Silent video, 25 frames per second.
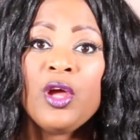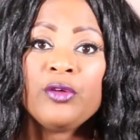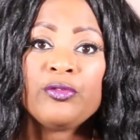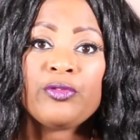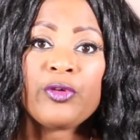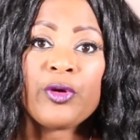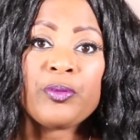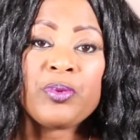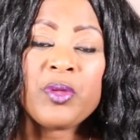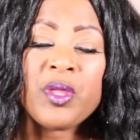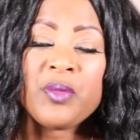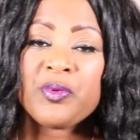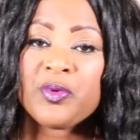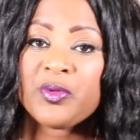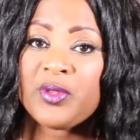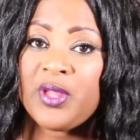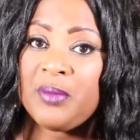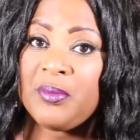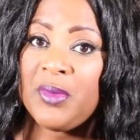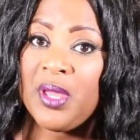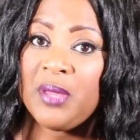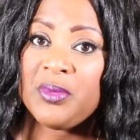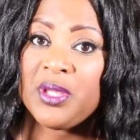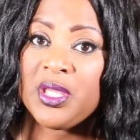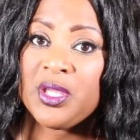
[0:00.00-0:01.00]
for people
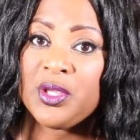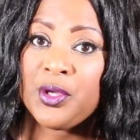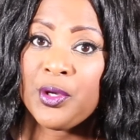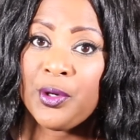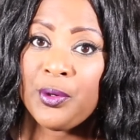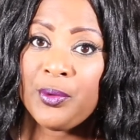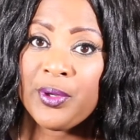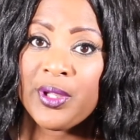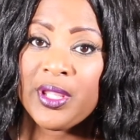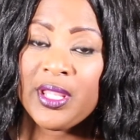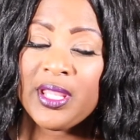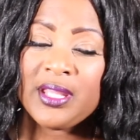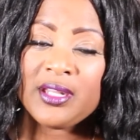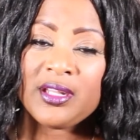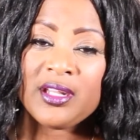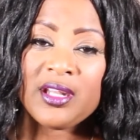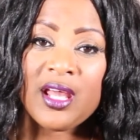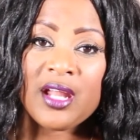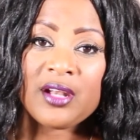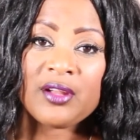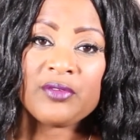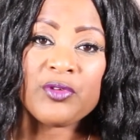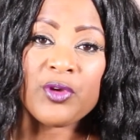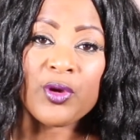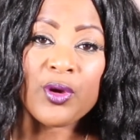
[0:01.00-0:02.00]
that may be going in and
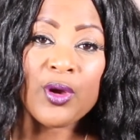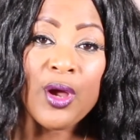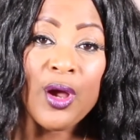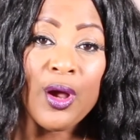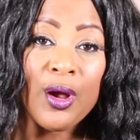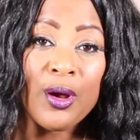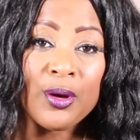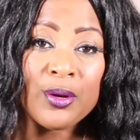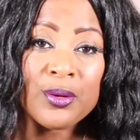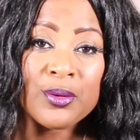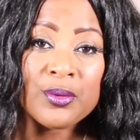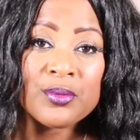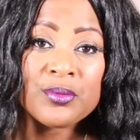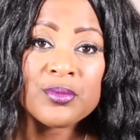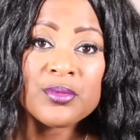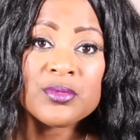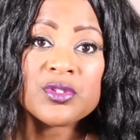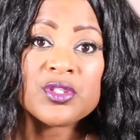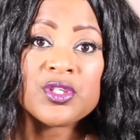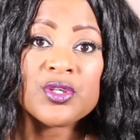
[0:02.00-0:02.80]
out of your home